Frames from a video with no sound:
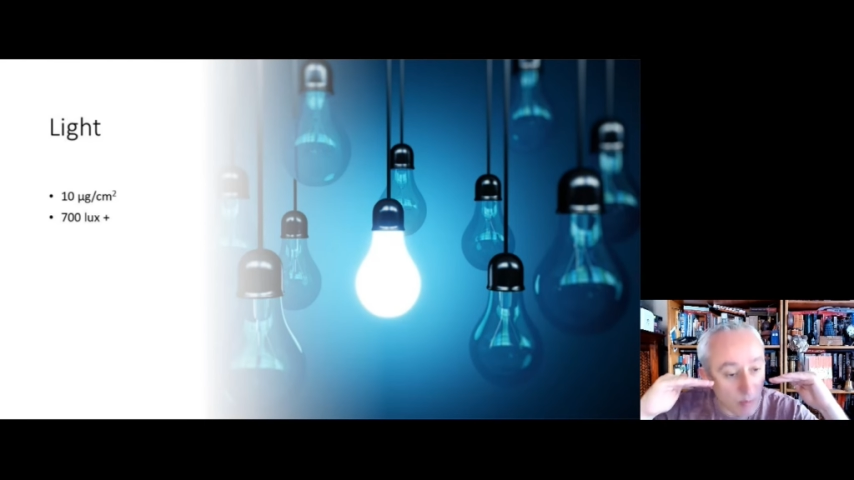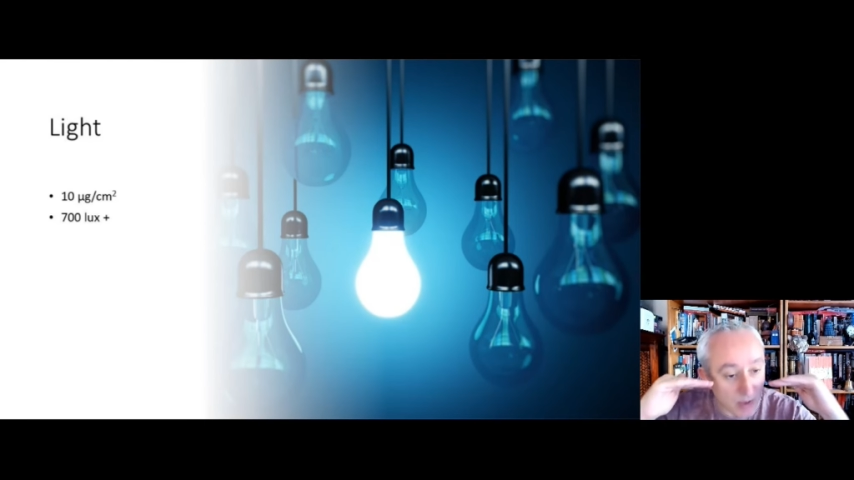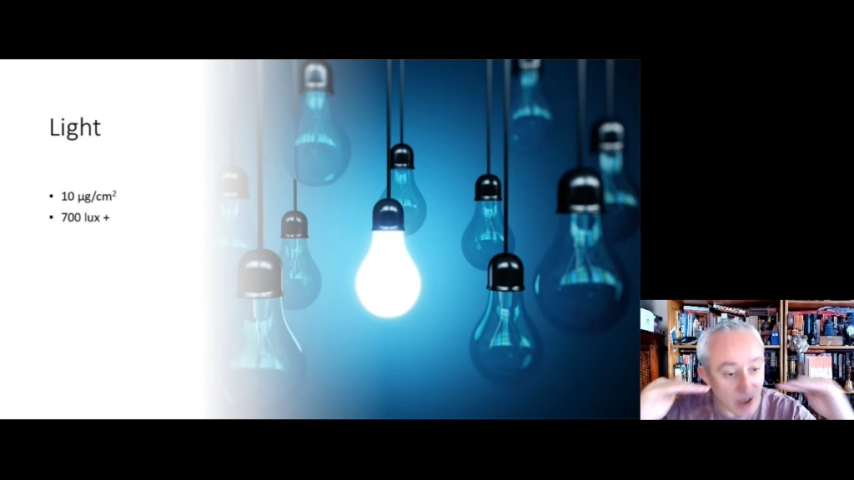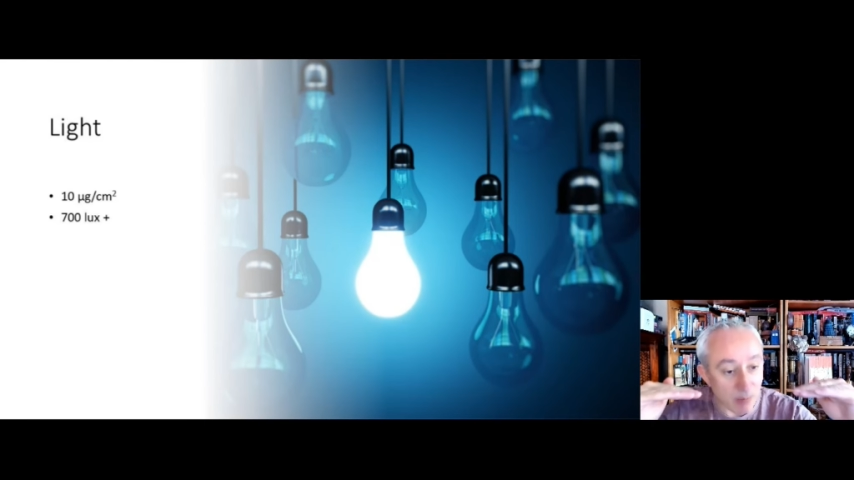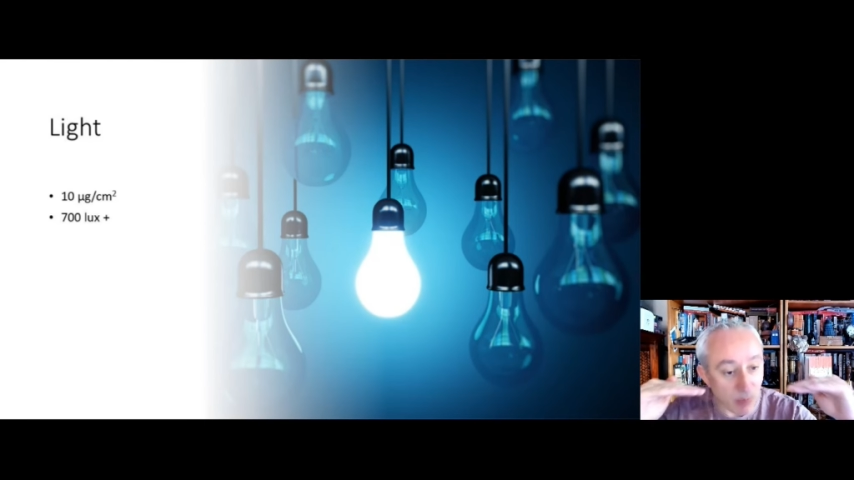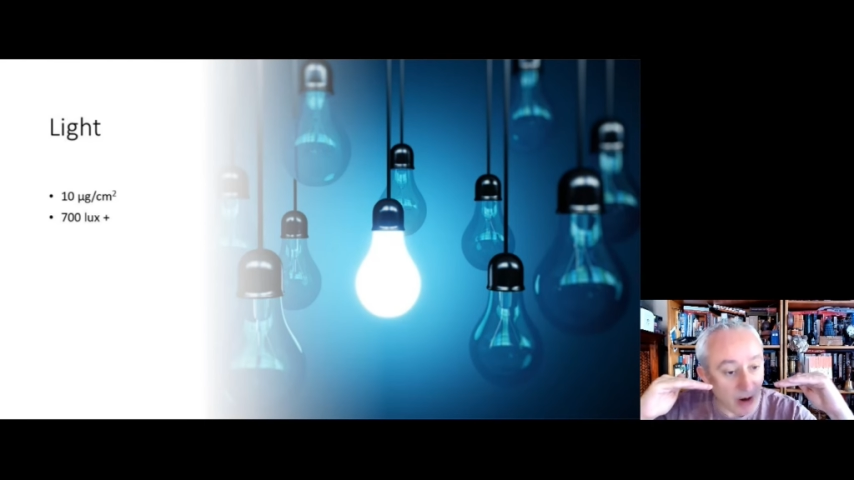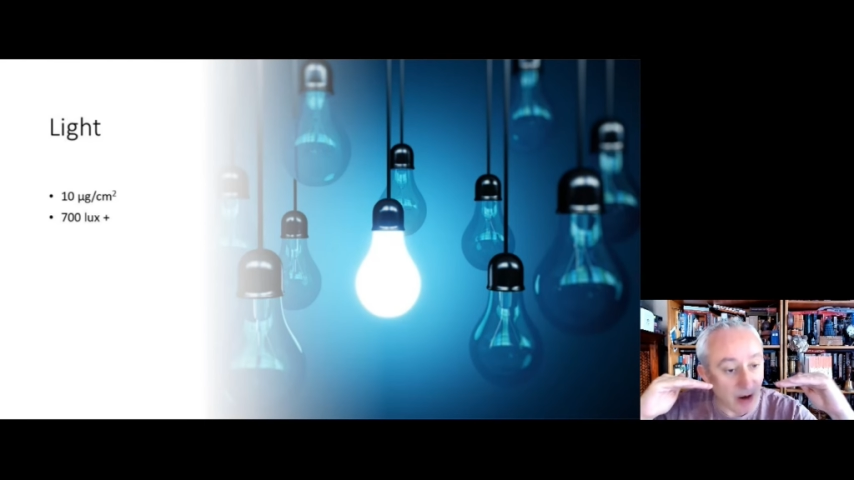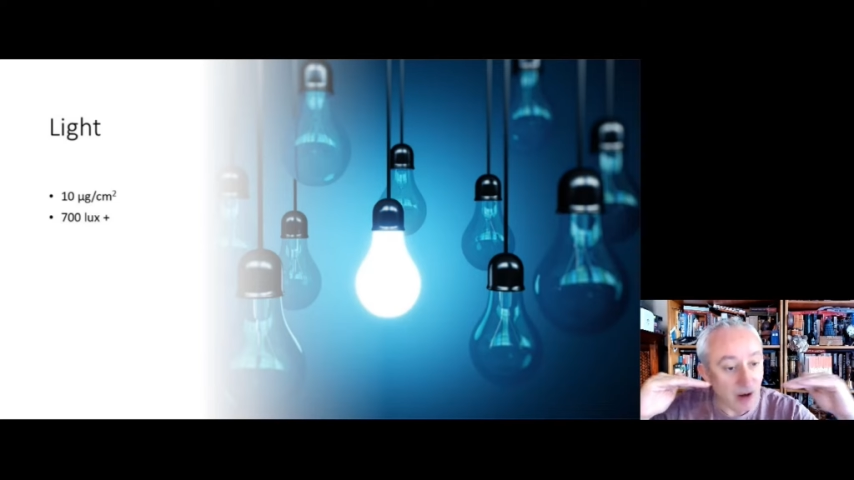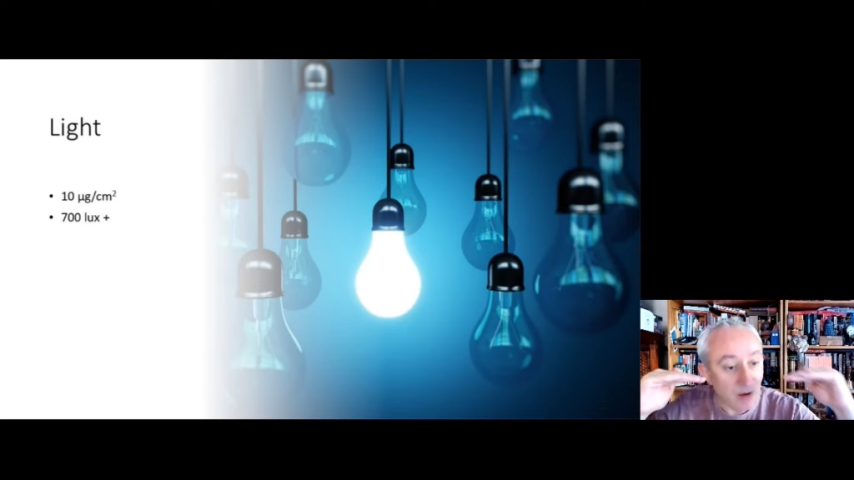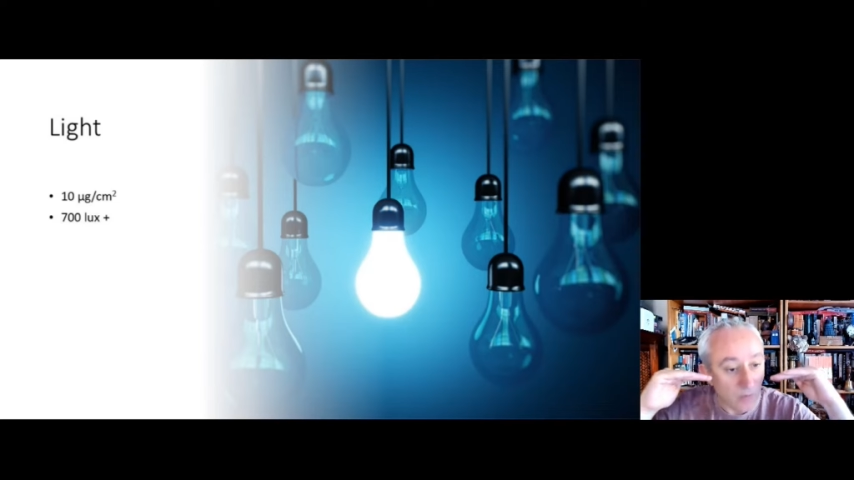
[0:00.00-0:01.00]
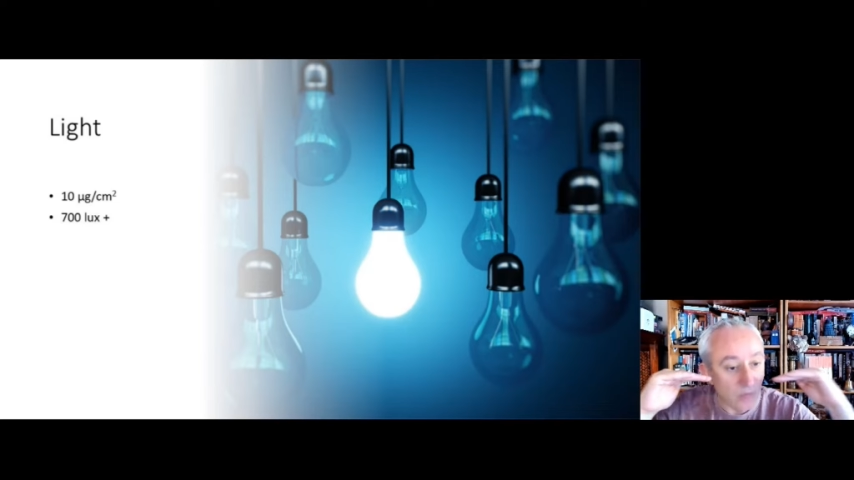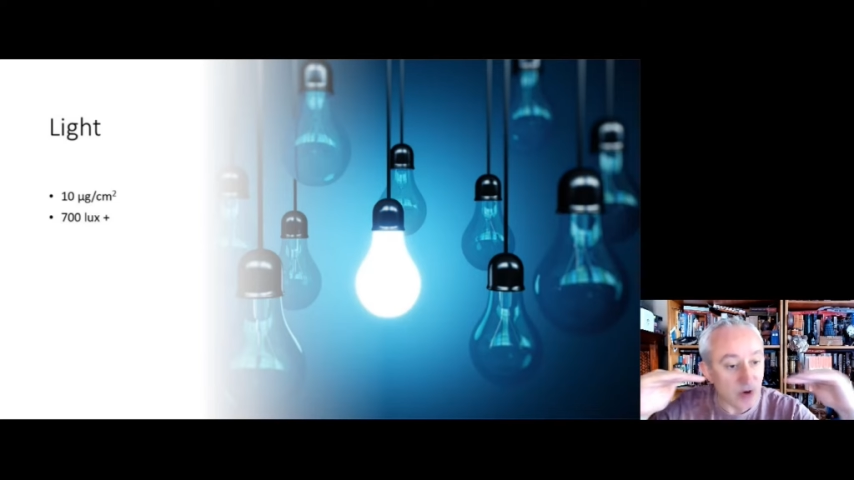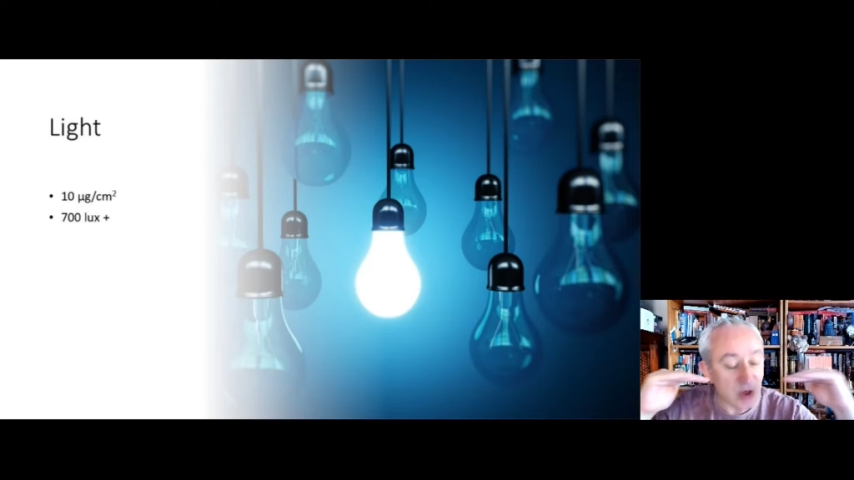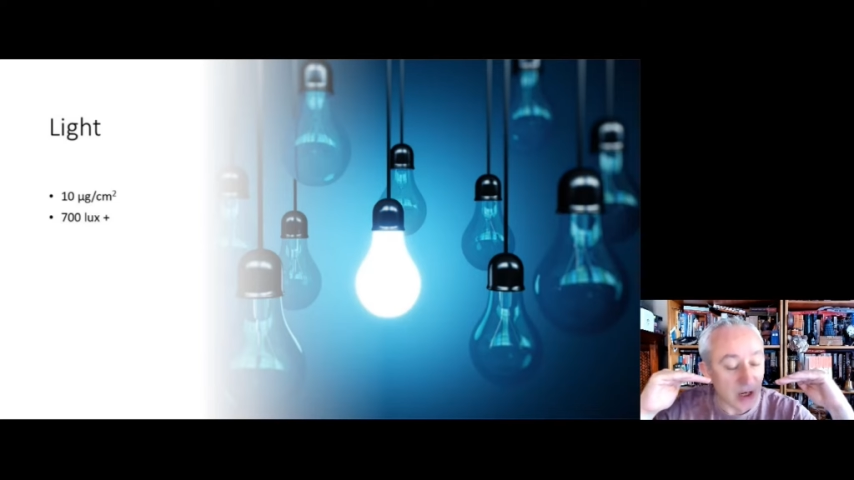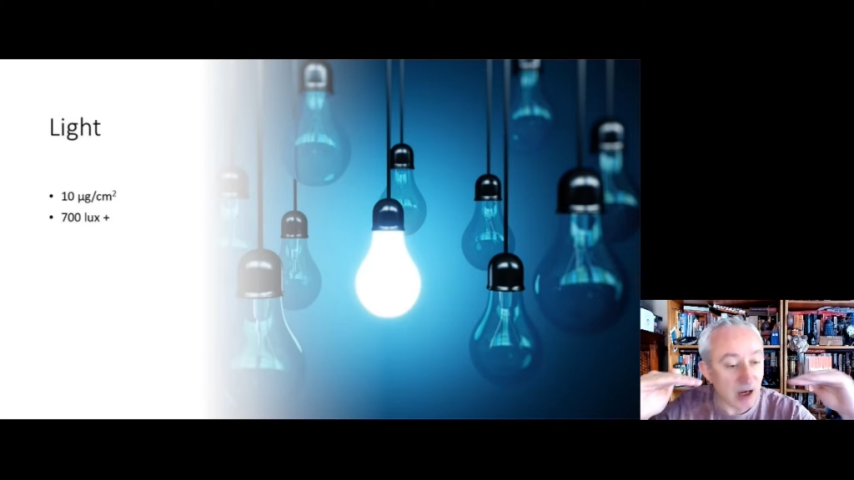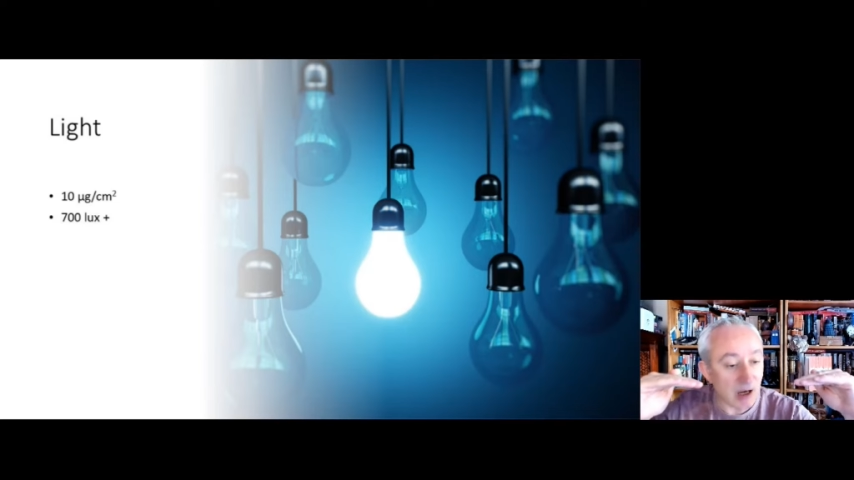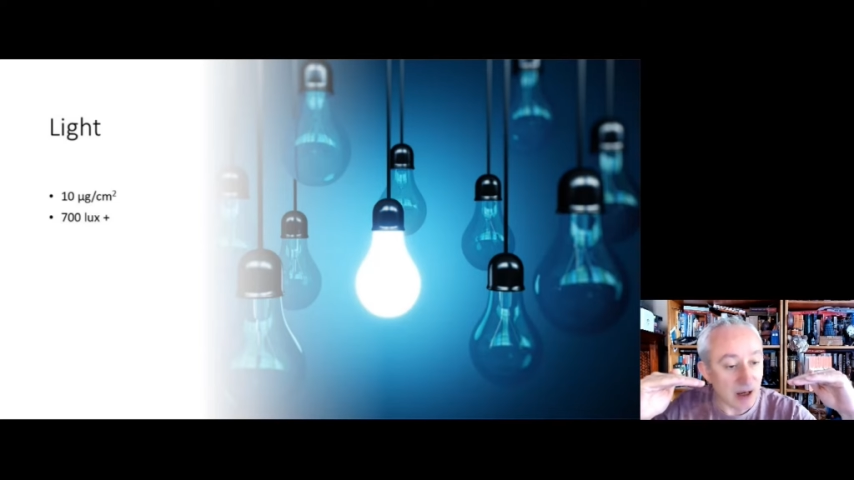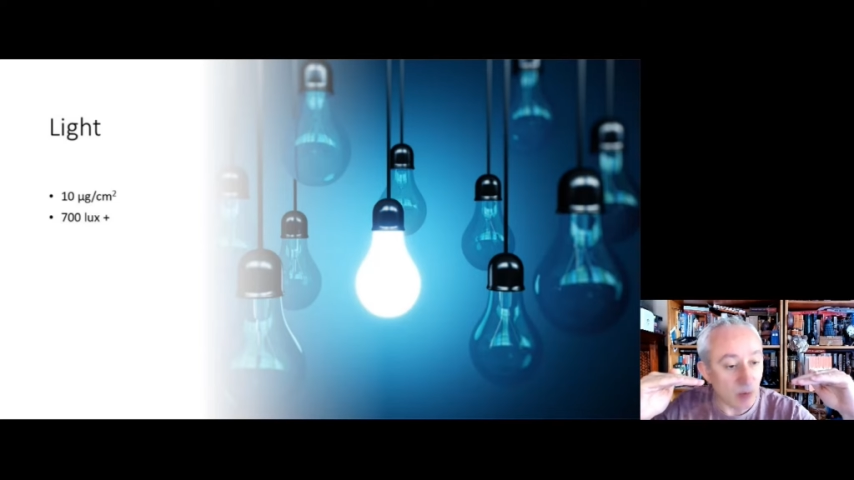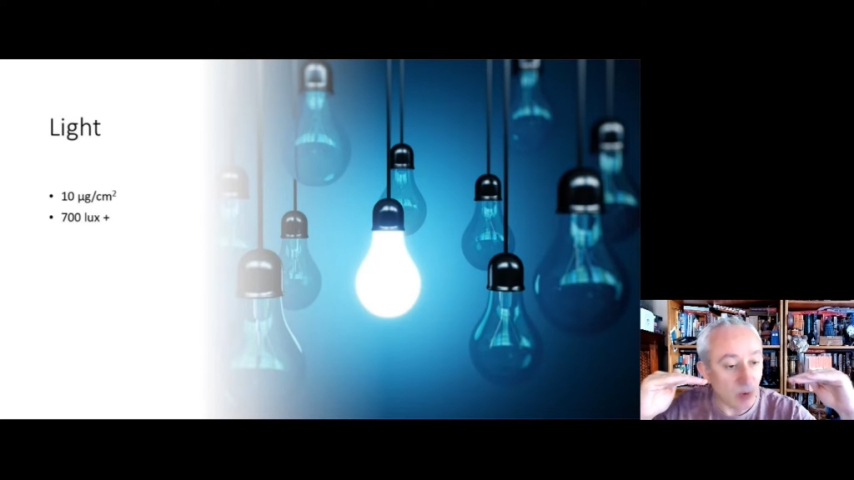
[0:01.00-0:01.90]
meaning by visually clean.